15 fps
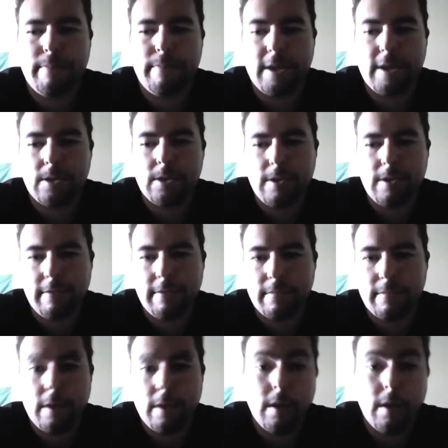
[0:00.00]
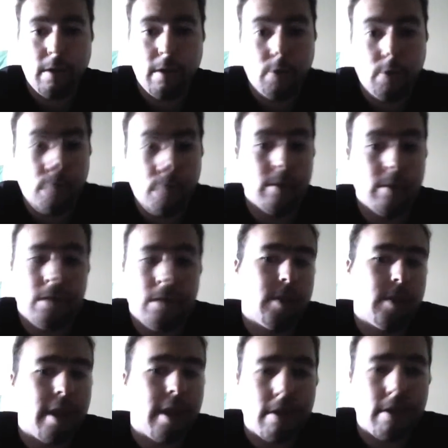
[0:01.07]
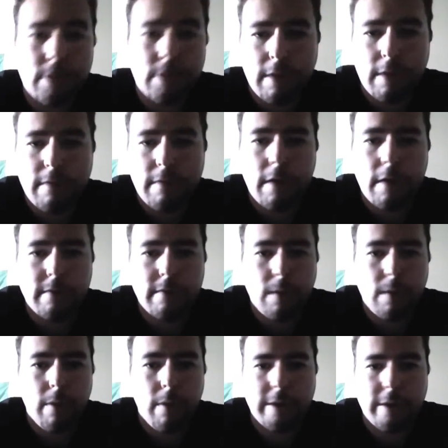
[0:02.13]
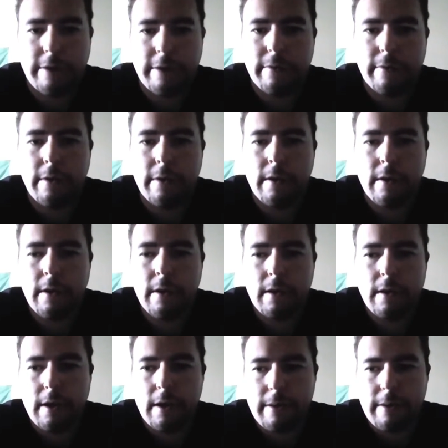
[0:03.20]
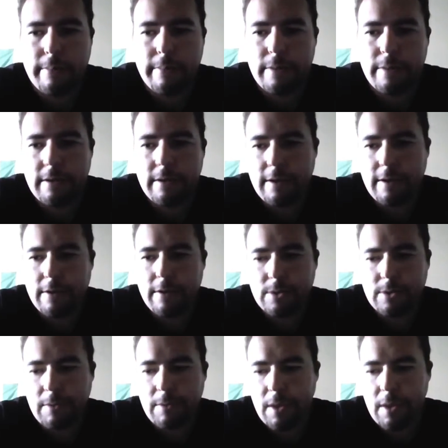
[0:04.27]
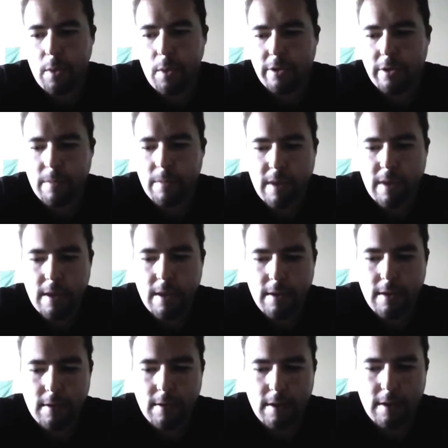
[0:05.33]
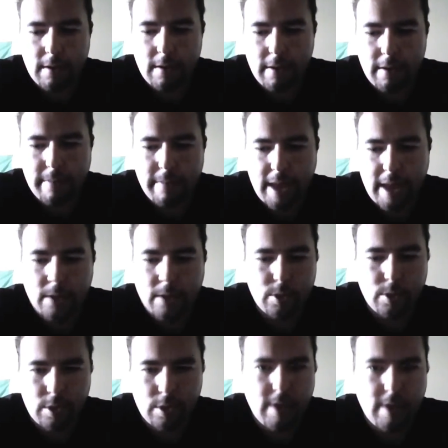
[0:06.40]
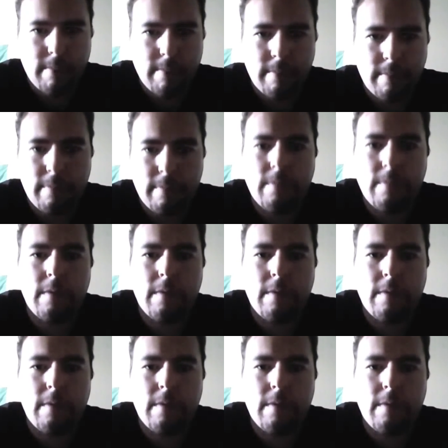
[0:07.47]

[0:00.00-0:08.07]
Because there's certainly psychology involved in what we do. But someday will it be a mainstream,